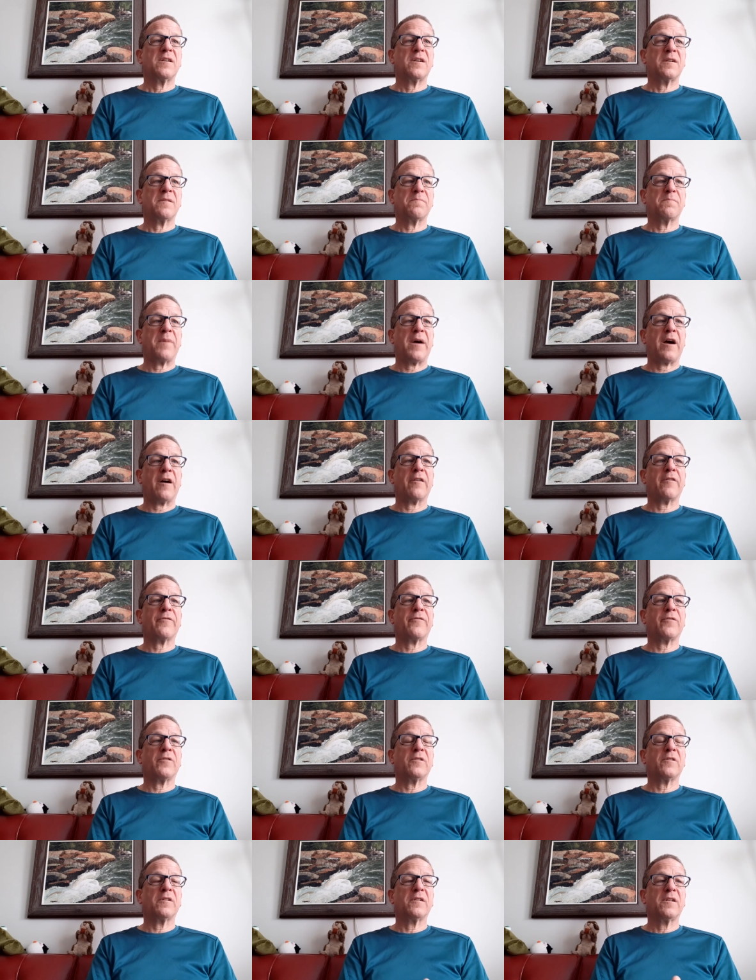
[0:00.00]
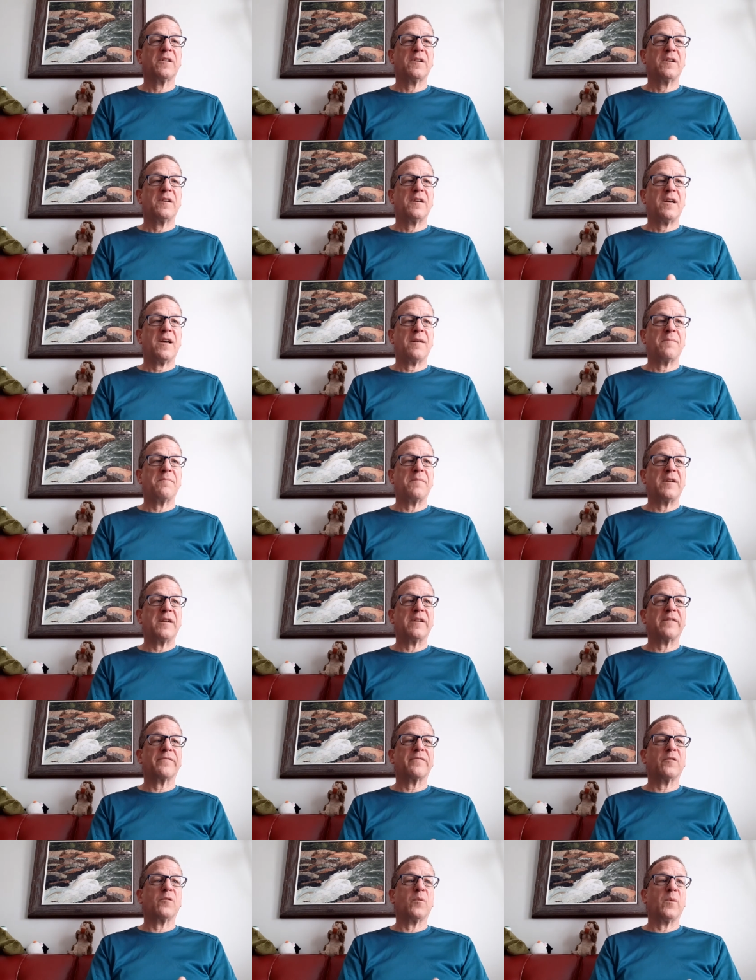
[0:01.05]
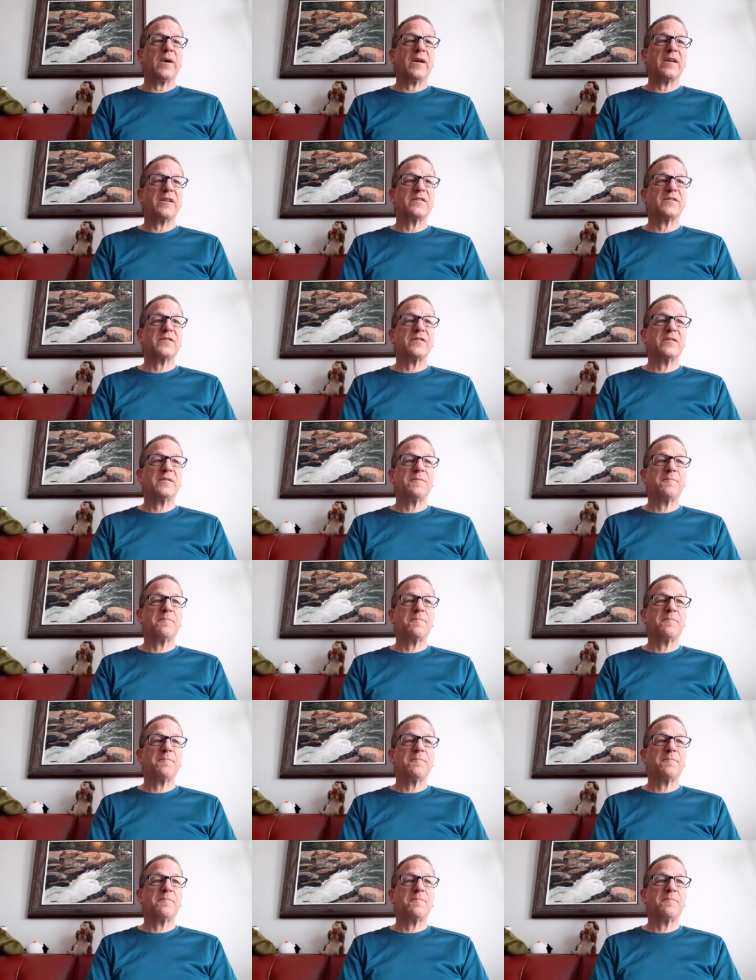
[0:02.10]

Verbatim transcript: in powerful and meaningful ways.